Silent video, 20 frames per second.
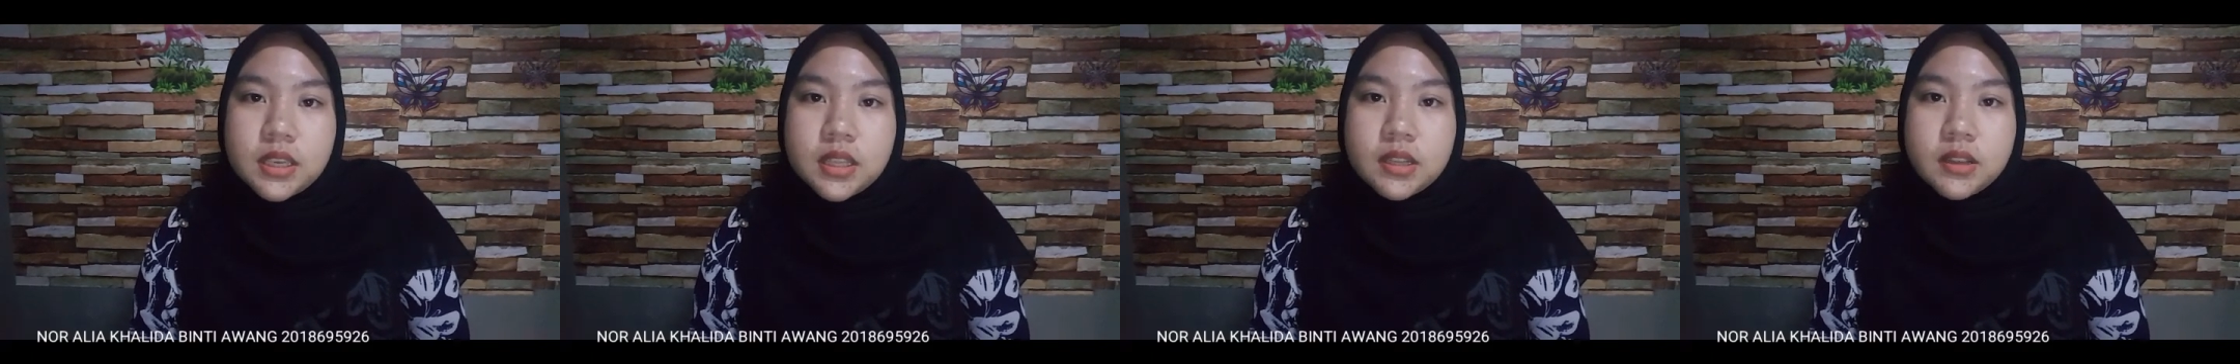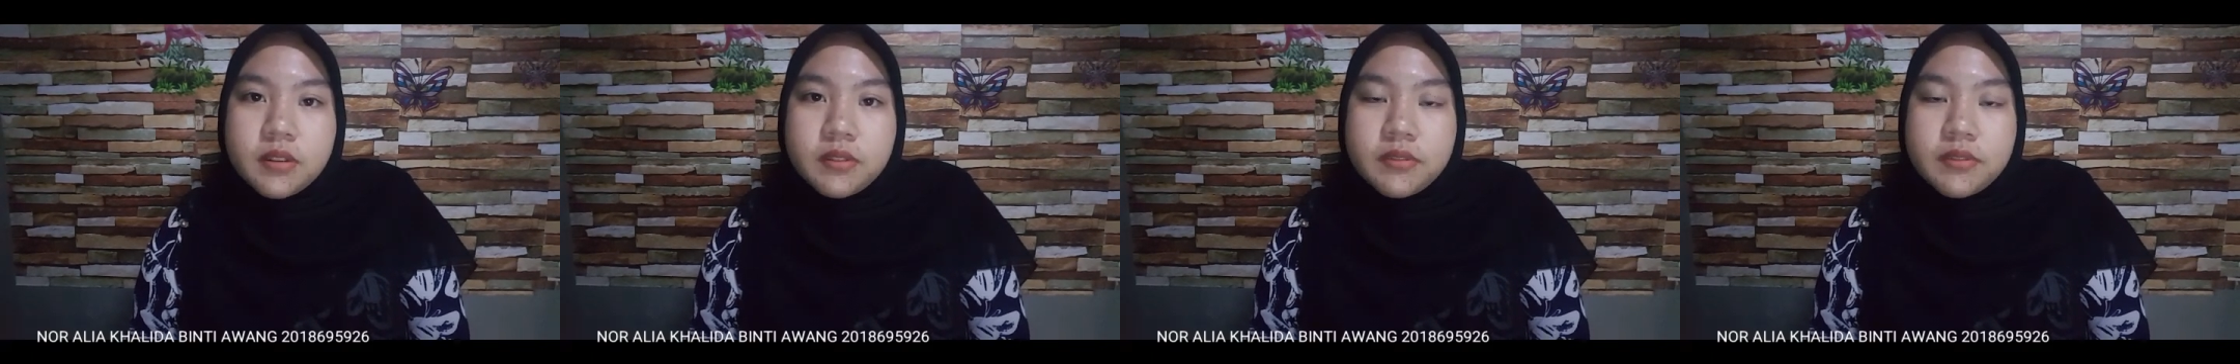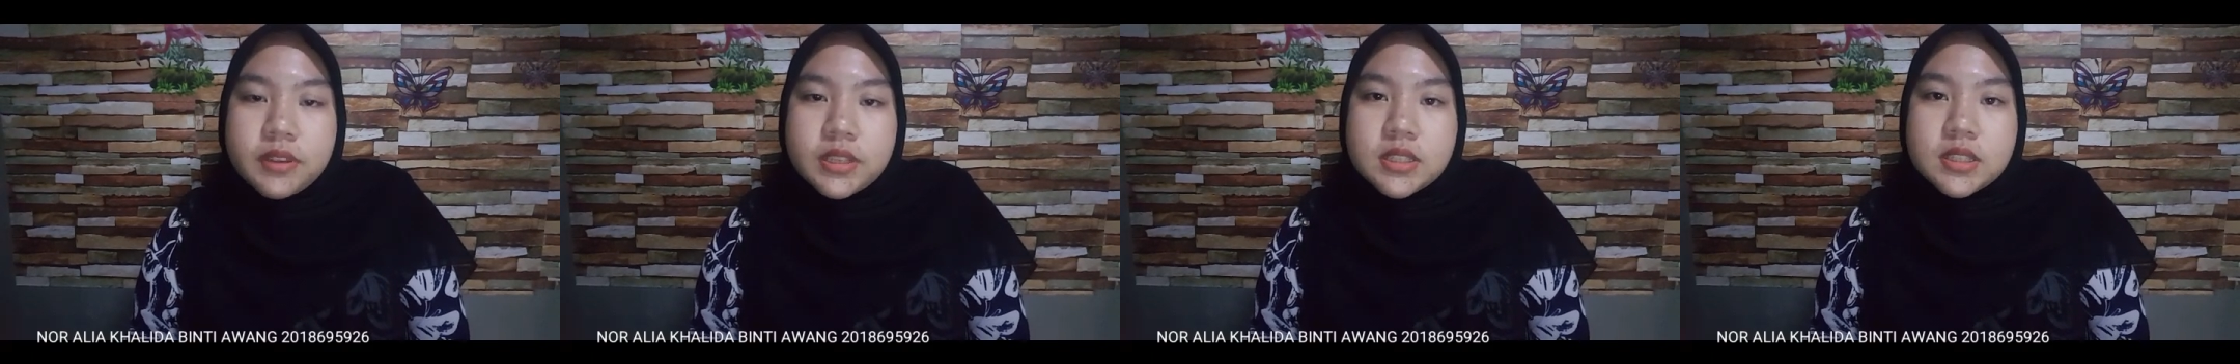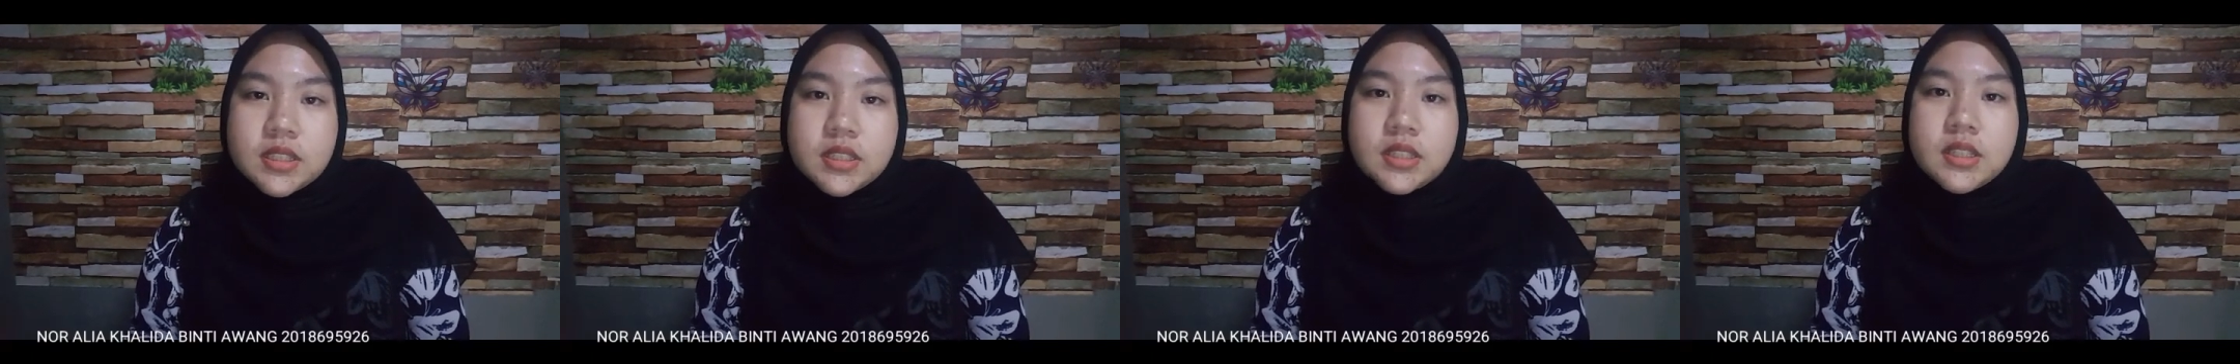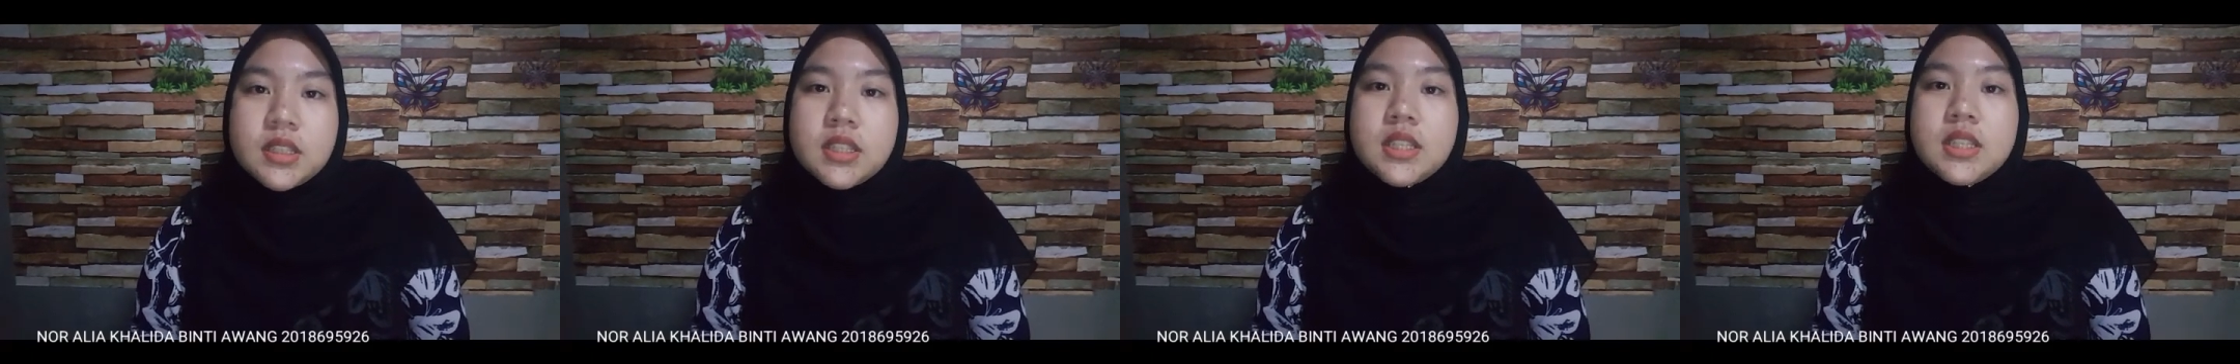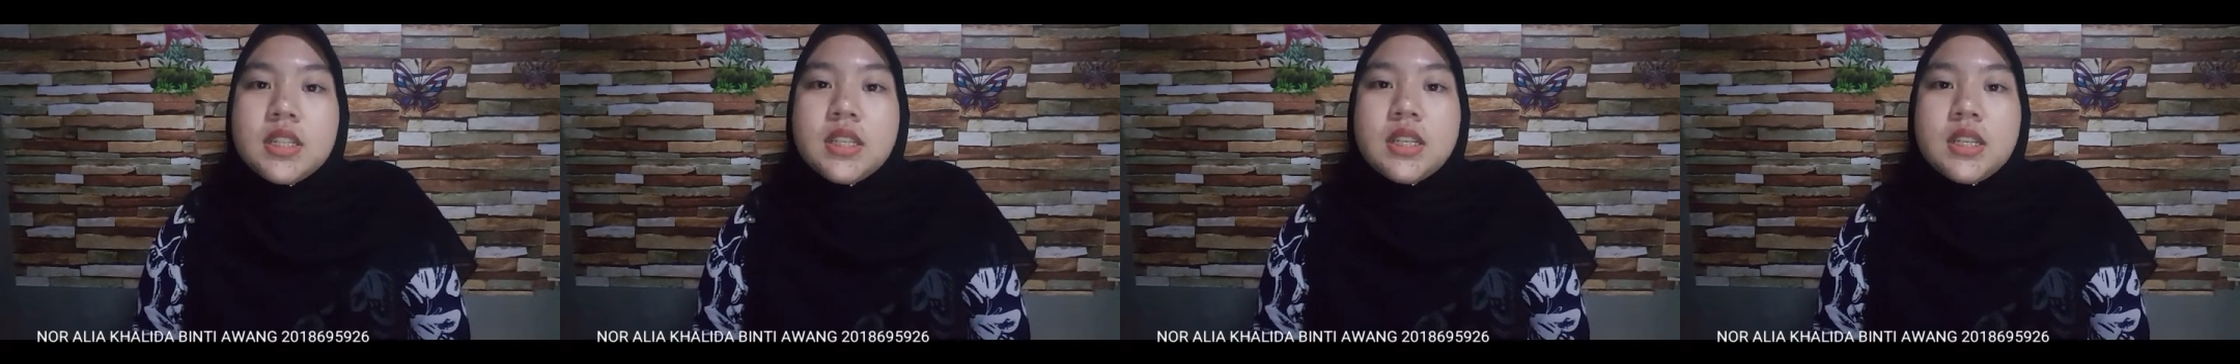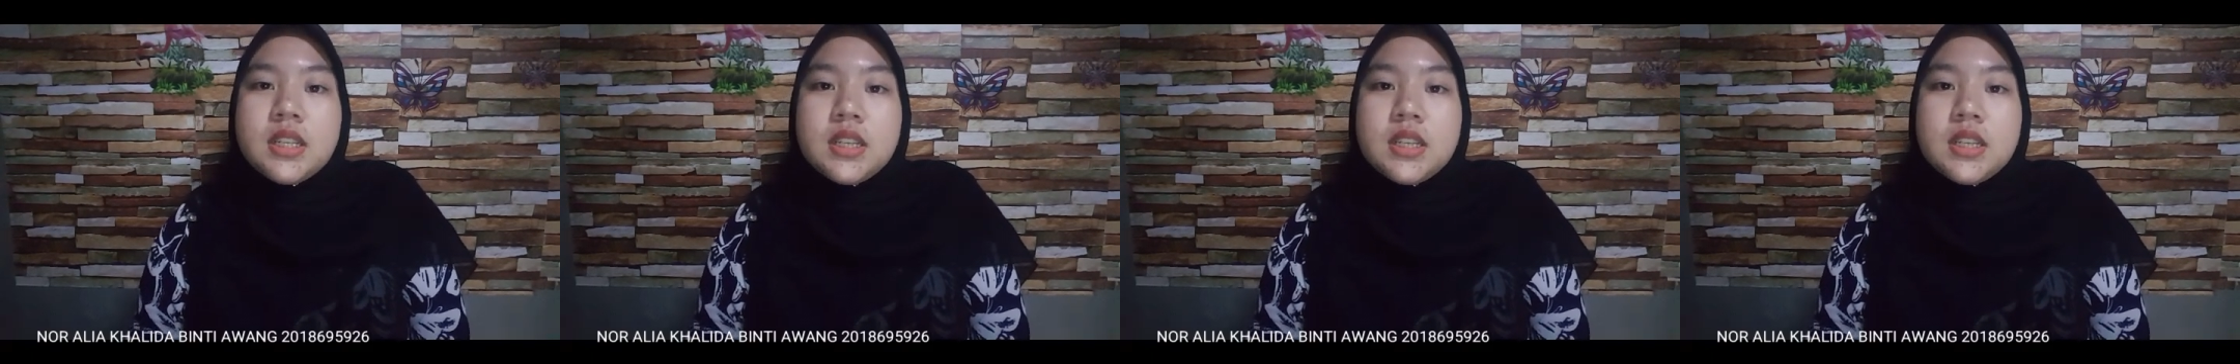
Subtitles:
in conventional